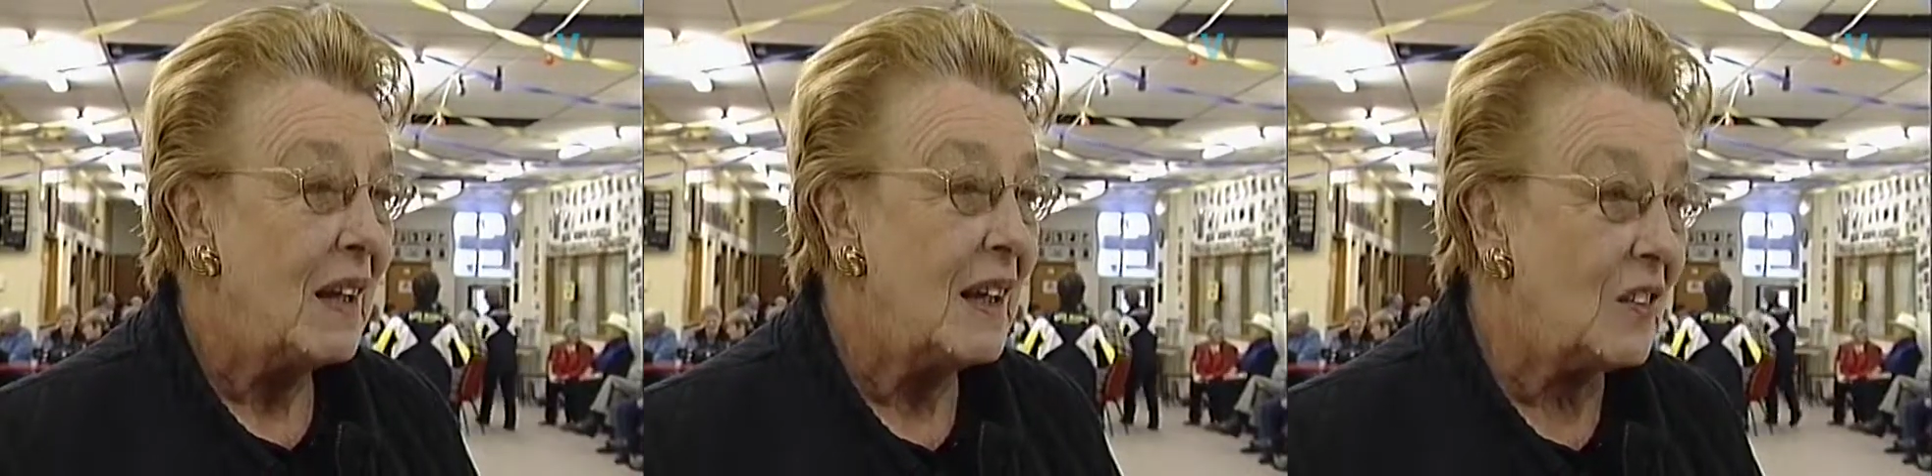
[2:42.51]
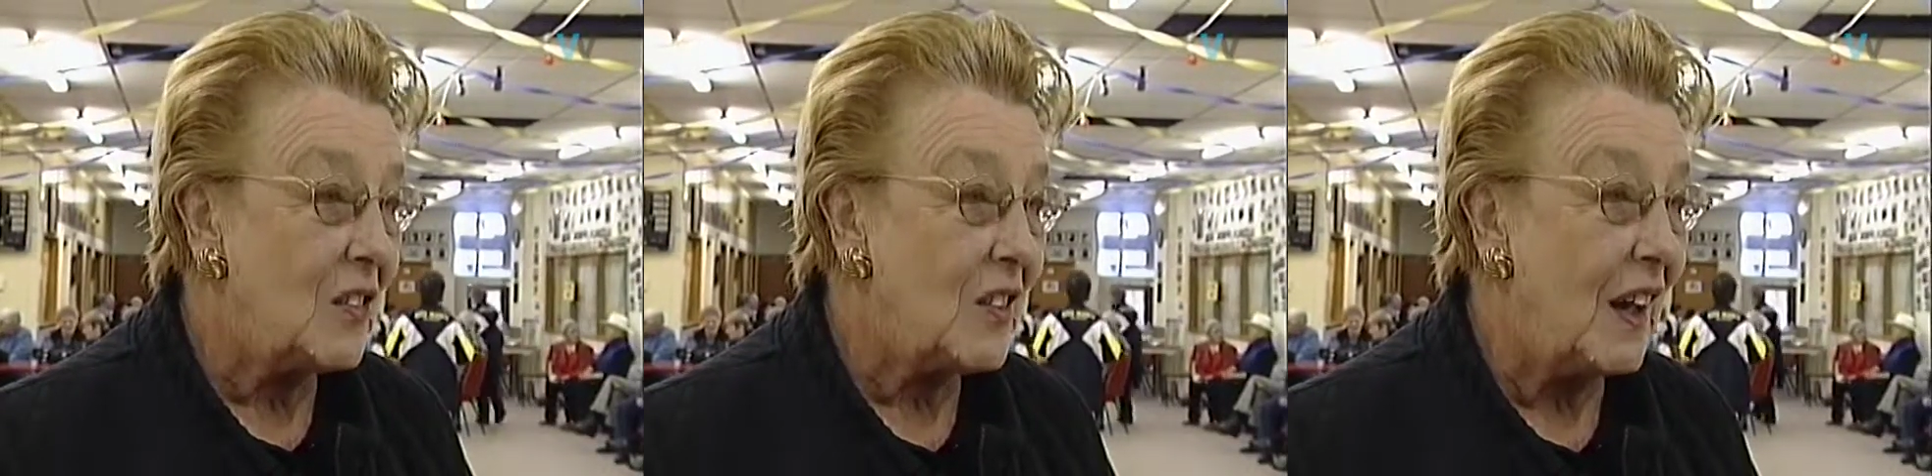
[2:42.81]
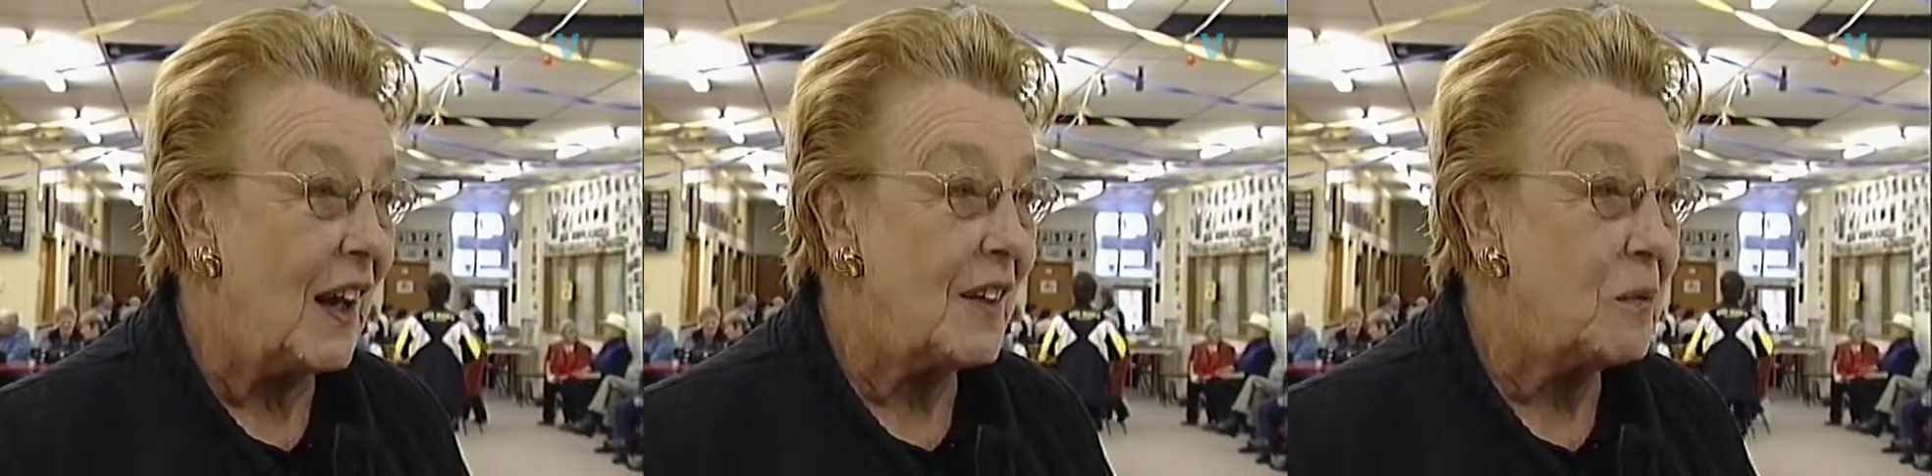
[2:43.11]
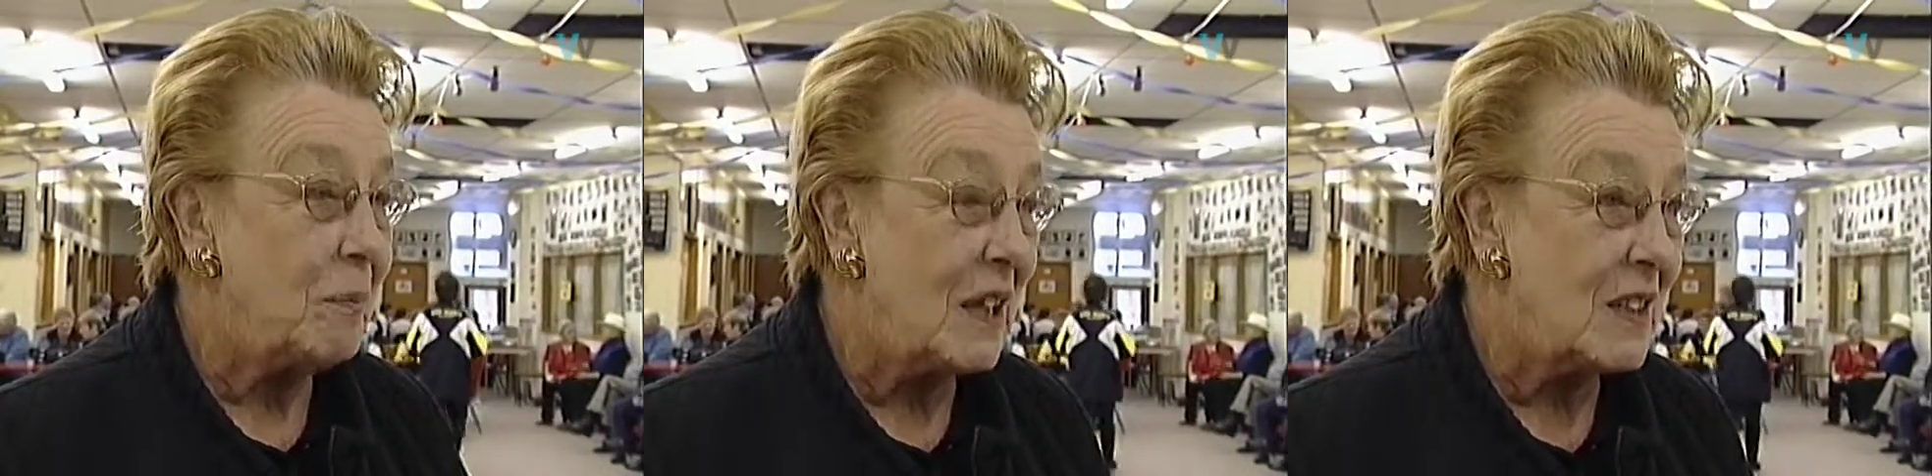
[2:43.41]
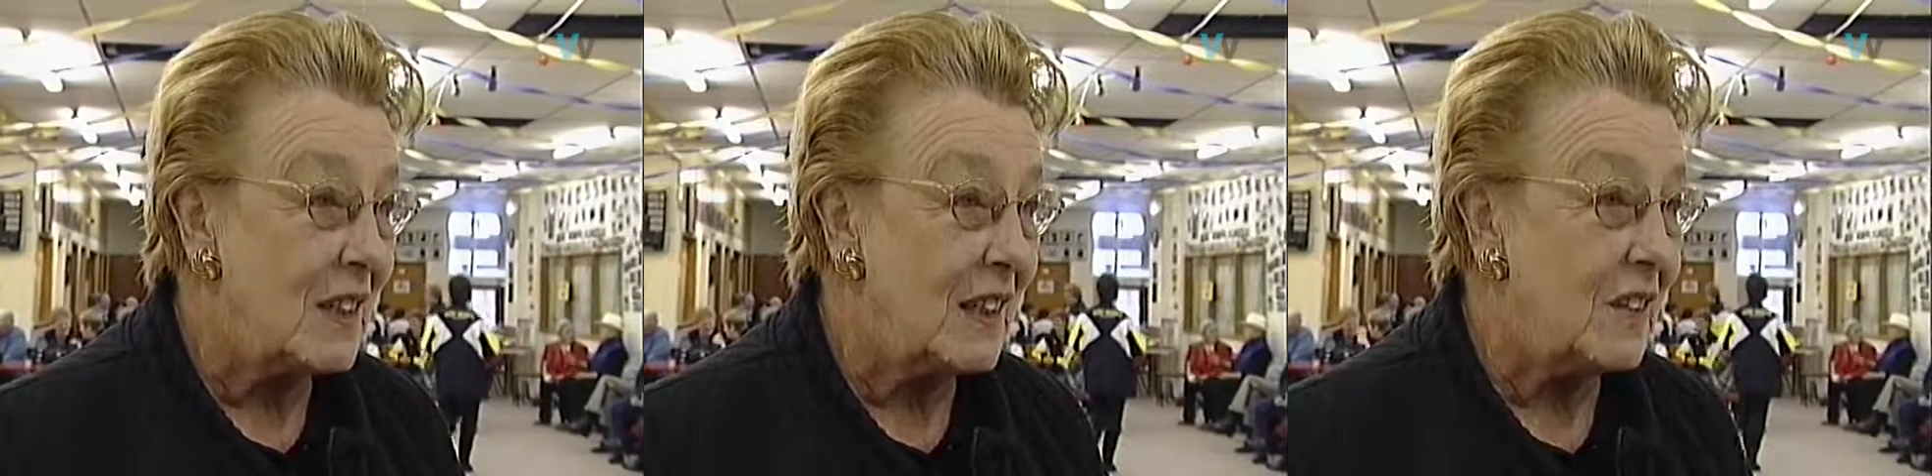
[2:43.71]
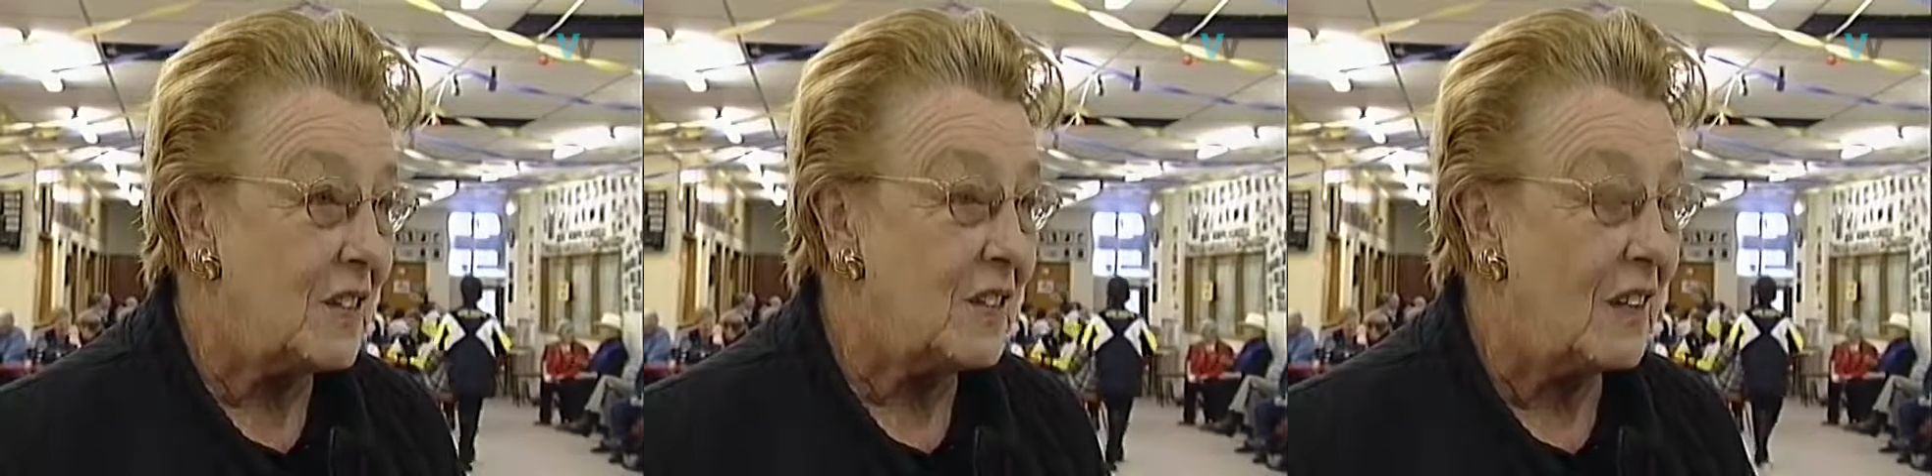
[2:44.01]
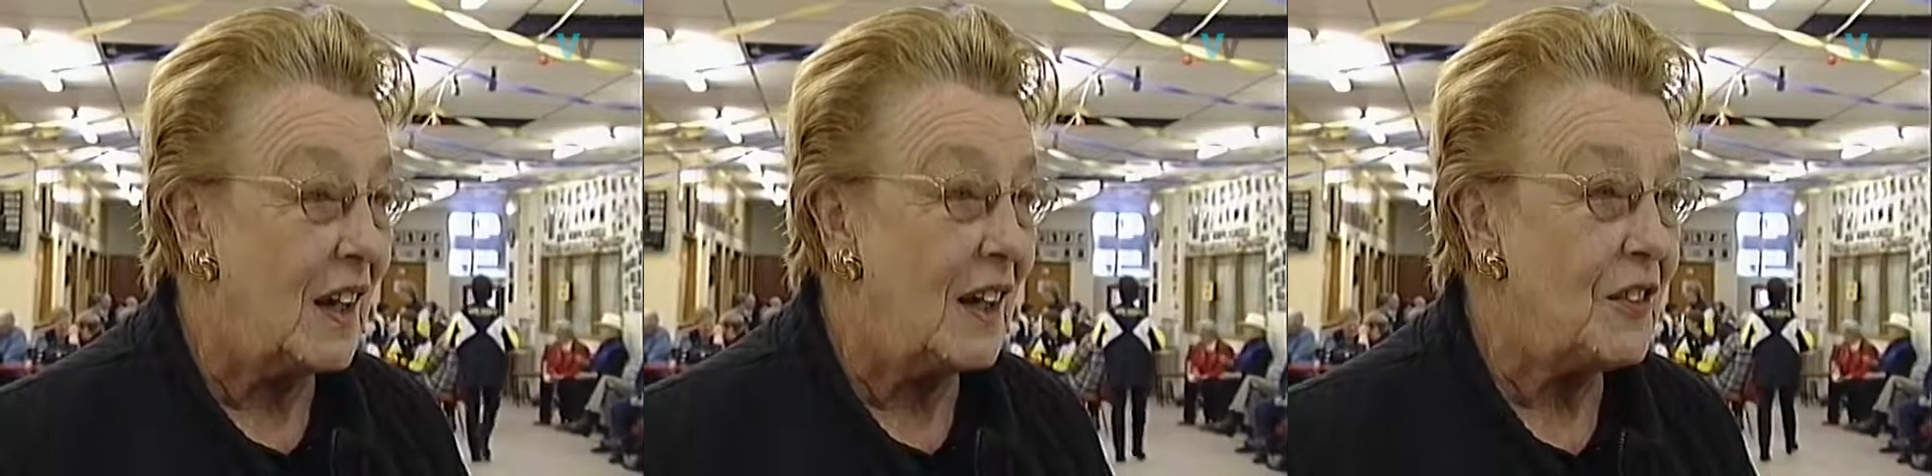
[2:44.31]
exercise, mental
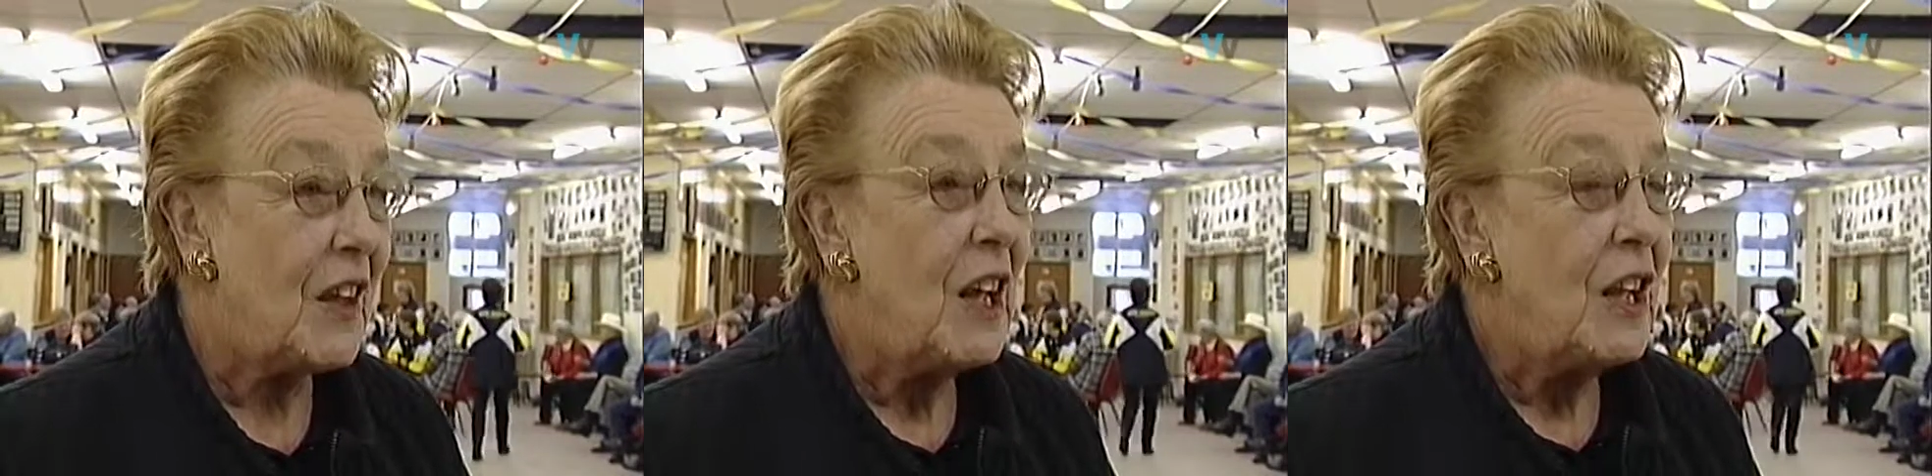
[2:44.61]
exercise,